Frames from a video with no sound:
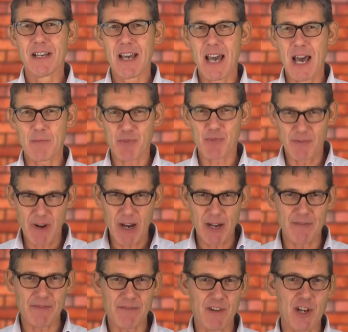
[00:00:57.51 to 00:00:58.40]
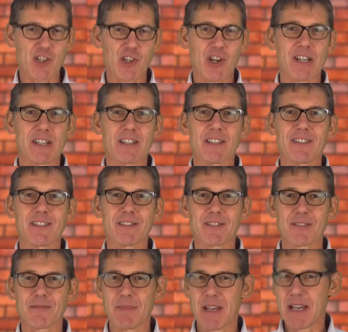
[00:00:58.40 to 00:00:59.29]
and provide fresh
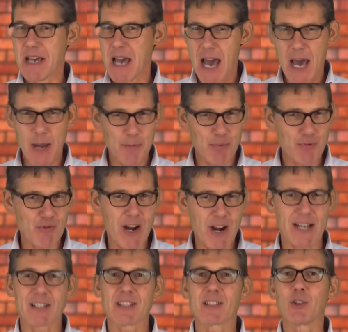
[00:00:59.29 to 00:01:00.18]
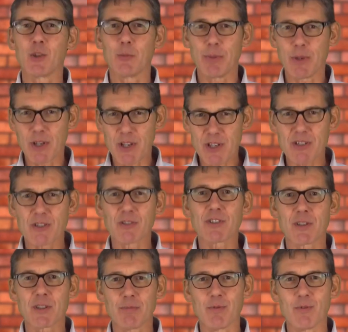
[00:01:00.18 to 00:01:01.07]
ideas and practical personal
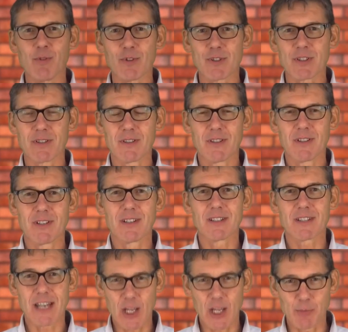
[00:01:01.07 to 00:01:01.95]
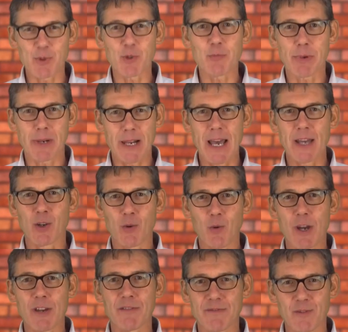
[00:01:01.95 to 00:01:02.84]
support to help you plan a
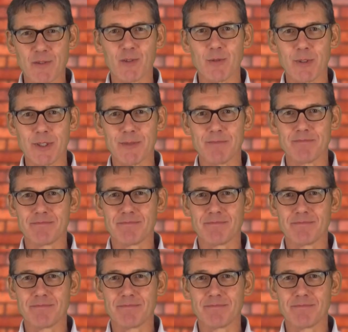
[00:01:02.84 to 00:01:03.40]
way forward.